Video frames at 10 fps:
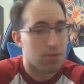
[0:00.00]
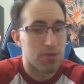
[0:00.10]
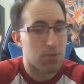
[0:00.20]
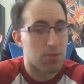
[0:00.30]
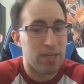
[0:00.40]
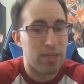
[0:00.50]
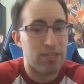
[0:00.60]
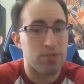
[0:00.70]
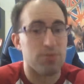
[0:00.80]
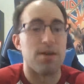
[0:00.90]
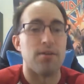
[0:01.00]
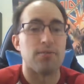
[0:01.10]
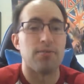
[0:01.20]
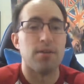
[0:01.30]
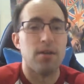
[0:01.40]
So don't kid
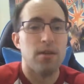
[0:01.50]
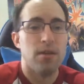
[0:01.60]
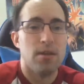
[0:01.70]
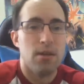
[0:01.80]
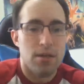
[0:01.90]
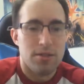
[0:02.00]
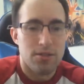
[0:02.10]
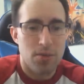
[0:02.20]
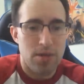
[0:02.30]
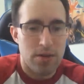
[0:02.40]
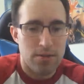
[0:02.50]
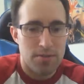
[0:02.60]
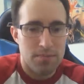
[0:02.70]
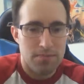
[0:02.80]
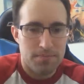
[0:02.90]
yourself. So anyways,